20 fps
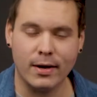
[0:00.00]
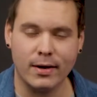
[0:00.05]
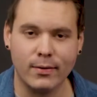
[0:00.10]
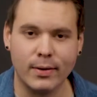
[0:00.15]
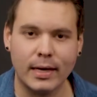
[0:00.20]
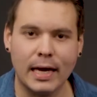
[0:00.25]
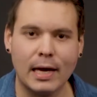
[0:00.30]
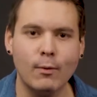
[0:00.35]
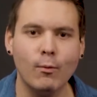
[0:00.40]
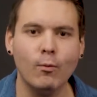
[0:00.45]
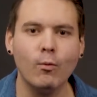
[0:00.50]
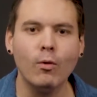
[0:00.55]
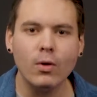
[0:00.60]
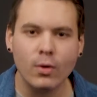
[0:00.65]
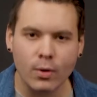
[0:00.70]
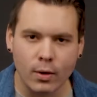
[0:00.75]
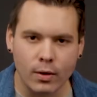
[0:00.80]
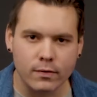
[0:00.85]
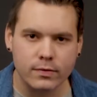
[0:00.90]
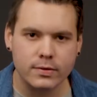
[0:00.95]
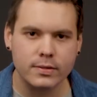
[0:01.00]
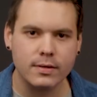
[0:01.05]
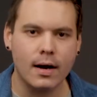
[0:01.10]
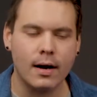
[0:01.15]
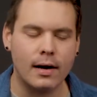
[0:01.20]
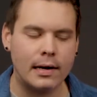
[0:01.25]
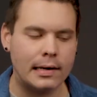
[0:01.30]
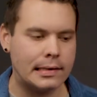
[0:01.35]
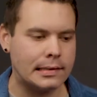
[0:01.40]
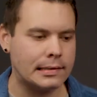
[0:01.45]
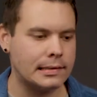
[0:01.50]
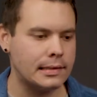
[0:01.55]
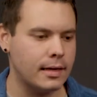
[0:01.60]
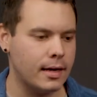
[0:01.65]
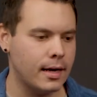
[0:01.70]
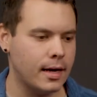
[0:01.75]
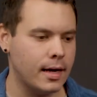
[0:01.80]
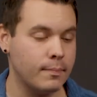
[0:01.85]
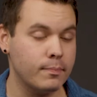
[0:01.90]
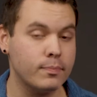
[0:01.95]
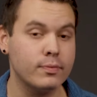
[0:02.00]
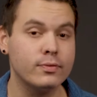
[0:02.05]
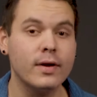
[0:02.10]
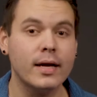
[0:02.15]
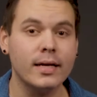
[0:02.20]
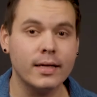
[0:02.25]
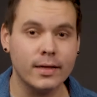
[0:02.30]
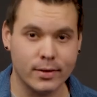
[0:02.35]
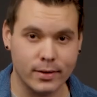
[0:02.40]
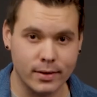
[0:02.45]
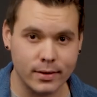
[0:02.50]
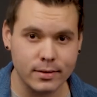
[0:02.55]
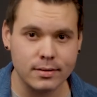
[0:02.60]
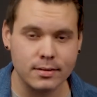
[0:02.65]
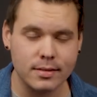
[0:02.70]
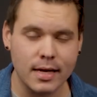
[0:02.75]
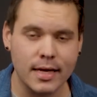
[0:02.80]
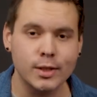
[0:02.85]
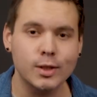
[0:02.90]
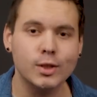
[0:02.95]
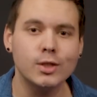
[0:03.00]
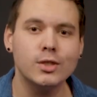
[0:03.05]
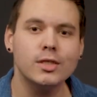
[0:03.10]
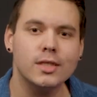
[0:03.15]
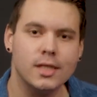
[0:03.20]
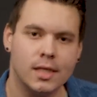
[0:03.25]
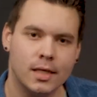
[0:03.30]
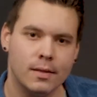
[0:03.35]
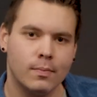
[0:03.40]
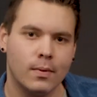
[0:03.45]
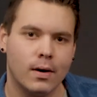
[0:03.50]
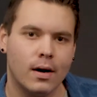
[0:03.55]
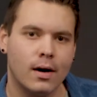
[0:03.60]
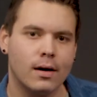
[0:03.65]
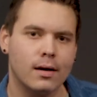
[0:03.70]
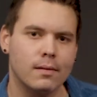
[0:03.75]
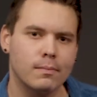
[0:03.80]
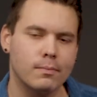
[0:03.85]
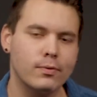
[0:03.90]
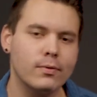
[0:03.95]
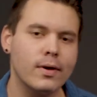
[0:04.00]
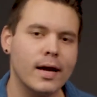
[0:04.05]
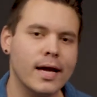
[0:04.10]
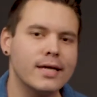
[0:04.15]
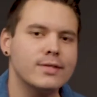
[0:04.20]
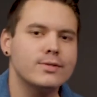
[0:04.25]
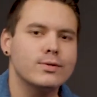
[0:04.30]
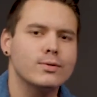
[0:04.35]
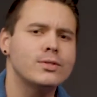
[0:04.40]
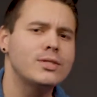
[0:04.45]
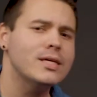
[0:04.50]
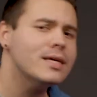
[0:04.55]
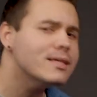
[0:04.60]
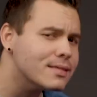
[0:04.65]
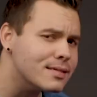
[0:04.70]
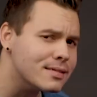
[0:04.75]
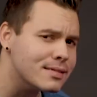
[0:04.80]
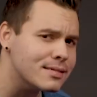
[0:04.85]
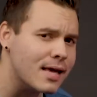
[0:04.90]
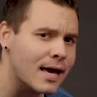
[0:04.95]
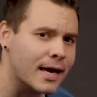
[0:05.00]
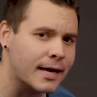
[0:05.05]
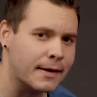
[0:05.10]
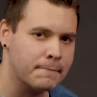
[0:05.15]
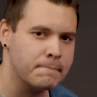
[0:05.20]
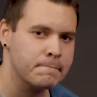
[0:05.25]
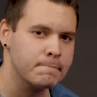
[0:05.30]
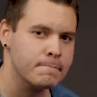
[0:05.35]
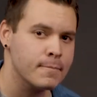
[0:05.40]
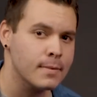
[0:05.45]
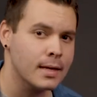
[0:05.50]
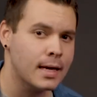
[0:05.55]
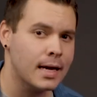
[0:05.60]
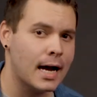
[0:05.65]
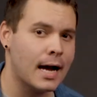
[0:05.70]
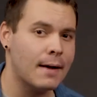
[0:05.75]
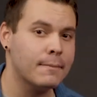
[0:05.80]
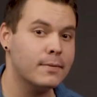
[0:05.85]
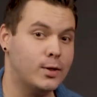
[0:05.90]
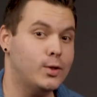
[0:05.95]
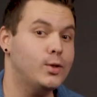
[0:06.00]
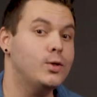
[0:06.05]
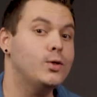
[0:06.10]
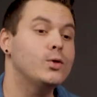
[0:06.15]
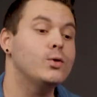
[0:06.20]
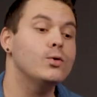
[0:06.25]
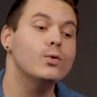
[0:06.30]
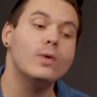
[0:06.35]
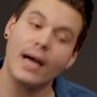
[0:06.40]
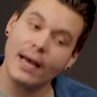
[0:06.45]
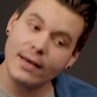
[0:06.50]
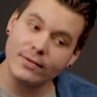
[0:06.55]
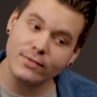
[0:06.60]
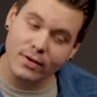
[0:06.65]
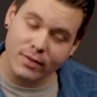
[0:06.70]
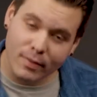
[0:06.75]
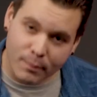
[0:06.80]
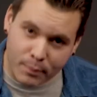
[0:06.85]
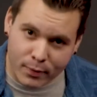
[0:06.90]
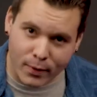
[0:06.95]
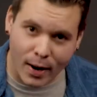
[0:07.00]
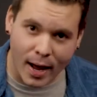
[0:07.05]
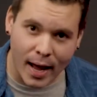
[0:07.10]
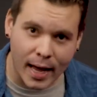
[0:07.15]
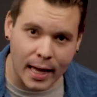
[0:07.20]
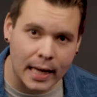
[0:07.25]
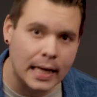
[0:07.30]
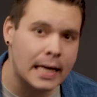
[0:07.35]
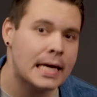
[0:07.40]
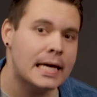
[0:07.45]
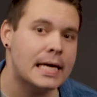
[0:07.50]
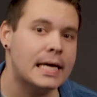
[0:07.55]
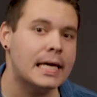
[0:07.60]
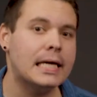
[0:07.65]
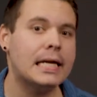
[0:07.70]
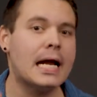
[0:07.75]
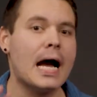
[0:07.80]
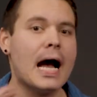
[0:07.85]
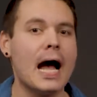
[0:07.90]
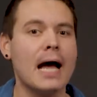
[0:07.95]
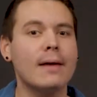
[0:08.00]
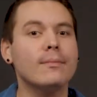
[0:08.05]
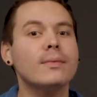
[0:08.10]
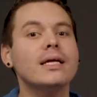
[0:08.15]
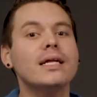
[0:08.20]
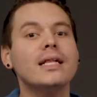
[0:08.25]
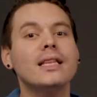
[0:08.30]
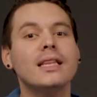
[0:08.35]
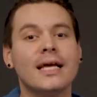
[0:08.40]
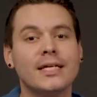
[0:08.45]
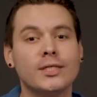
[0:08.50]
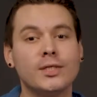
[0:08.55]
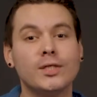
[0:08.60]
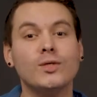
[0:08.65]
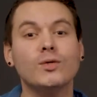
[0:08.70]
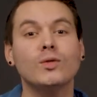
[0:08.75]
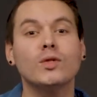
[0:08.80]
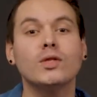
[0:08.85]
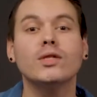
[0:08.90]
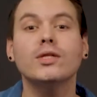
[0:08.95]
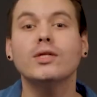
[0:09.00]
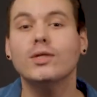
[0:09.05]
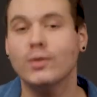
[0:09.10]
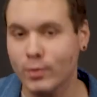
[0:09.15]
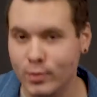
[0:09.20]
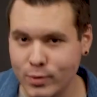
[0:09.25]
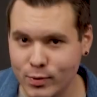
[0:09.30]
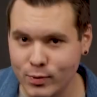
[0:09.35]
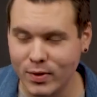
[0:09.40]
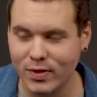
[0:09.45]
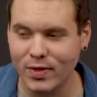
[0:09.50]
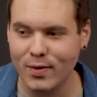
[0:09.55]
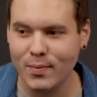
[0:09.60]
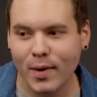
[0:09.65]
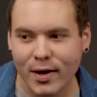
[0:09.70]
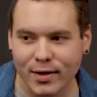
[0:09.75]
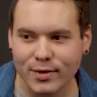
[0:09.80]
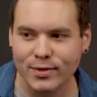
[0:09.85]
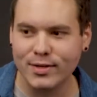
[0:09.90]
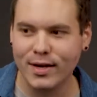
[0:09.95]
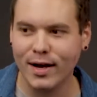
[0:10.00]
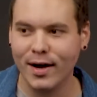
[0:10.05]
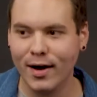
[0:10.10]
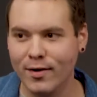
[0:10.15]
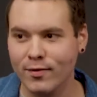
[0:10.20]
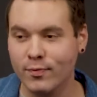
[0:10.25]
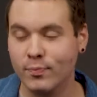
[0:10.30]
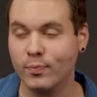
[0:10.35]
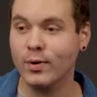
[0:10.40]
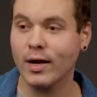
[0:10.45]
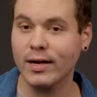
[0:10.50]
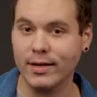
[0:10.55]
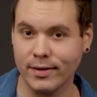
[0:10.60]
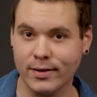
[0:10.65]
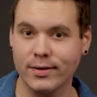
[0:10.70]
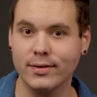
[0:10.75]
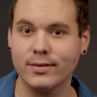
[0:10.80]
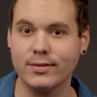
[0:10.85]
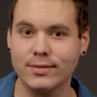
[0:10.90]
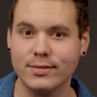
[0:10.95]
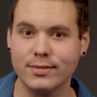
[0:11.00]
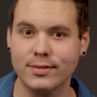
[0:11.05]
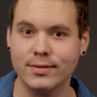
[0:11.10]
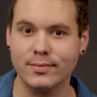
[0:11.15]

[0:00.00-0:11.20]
it, okay? Wolves are predators and sheep are prey. And so Jesus is like, you guys are the prey, and I'm going to let you loose with a bunch of predators,